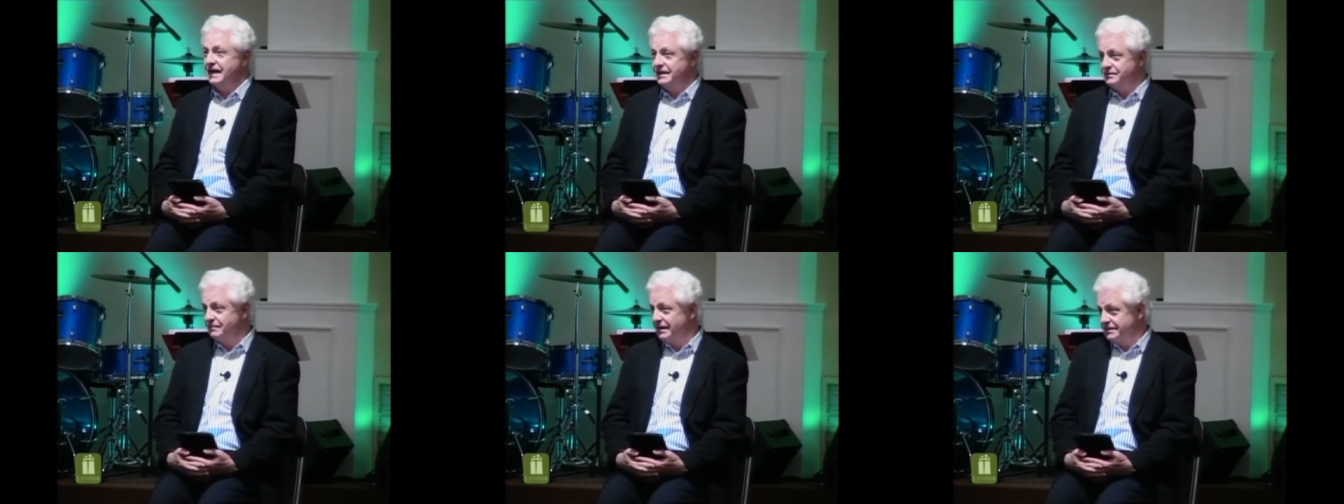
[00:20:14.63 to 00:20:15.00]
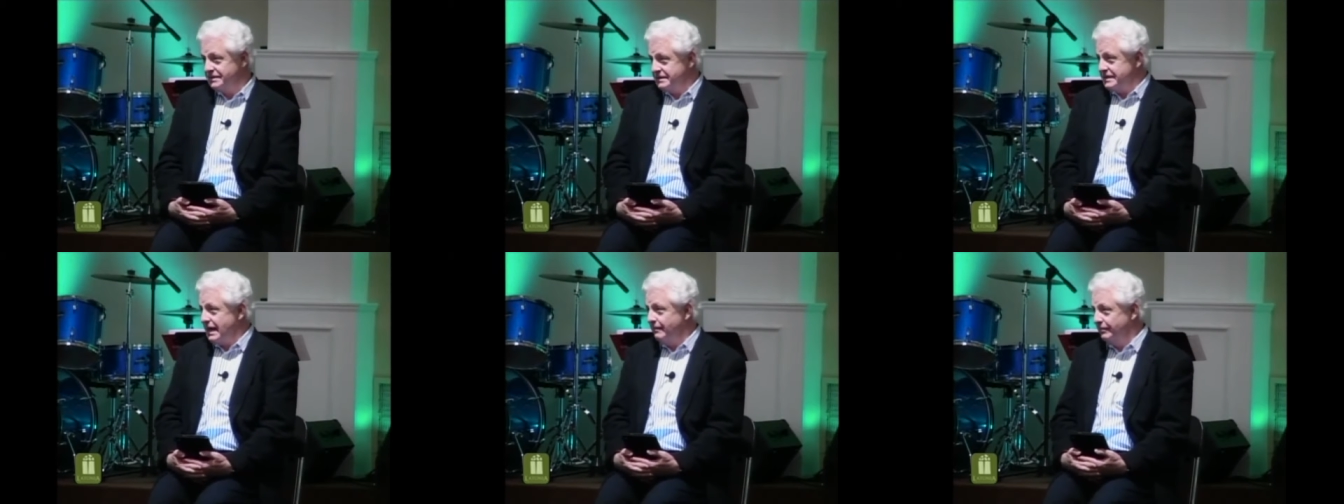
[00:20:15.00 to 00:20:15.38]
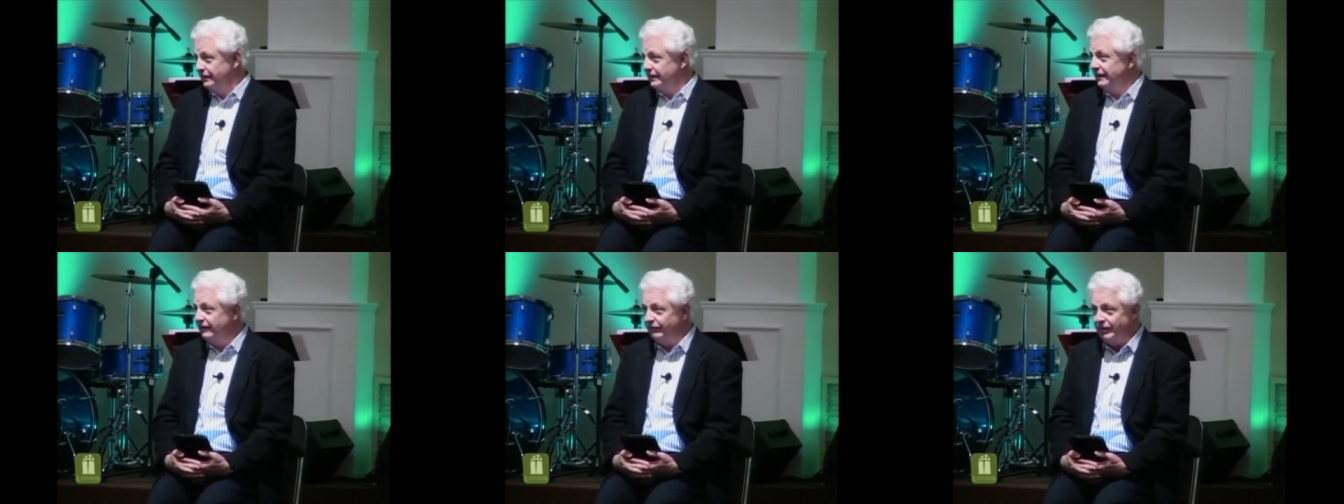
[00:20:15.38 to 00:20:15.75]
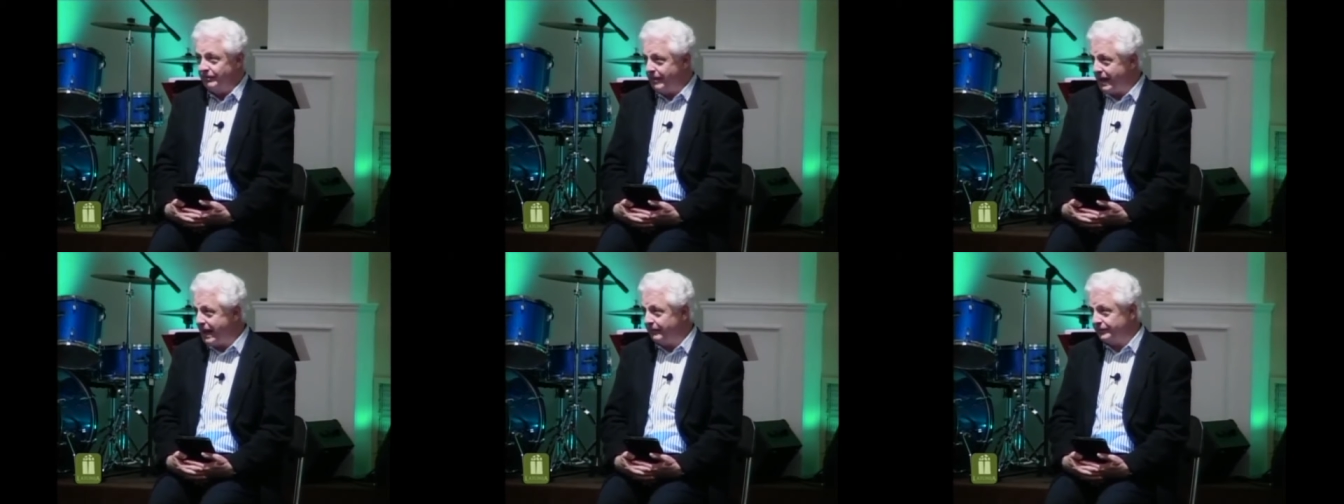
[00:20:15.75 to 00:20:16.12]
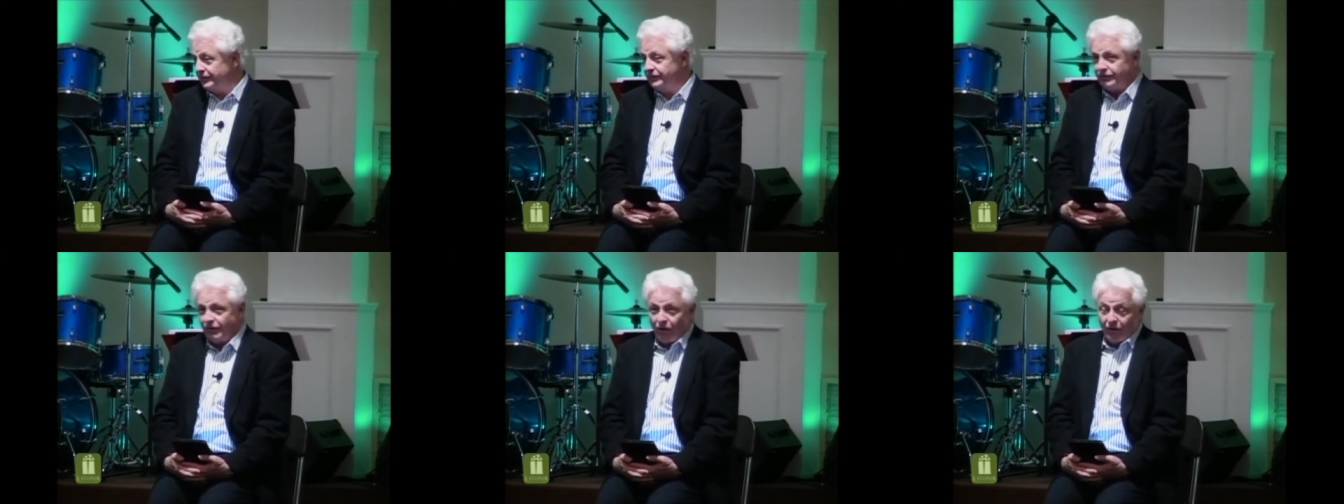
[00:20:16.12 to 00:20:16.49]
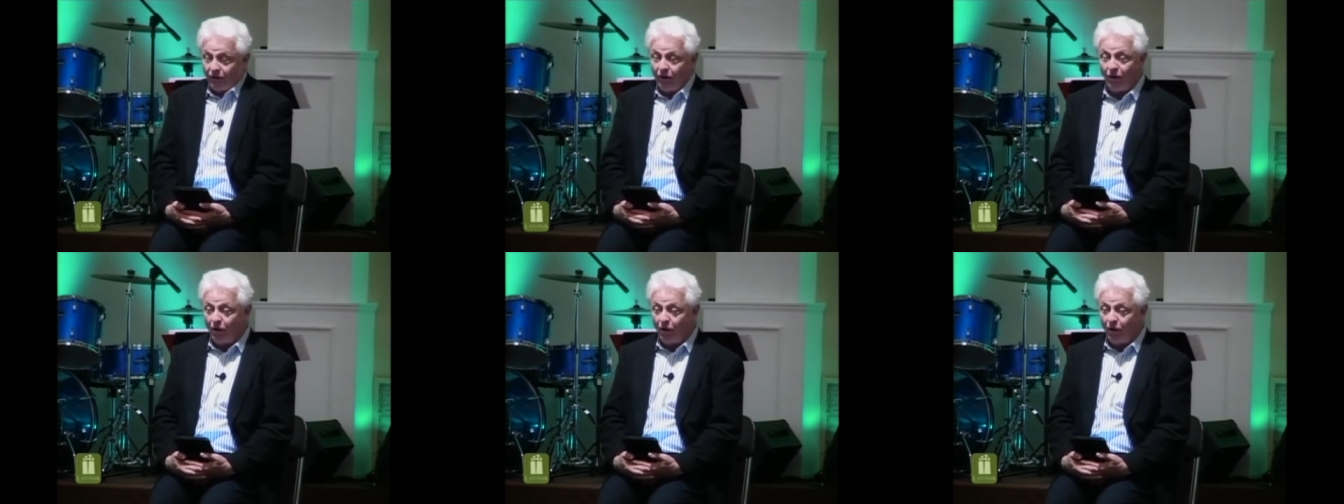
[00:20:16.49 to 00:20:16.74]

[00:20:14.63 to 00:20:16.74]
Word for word: as much as I believe we Baptists are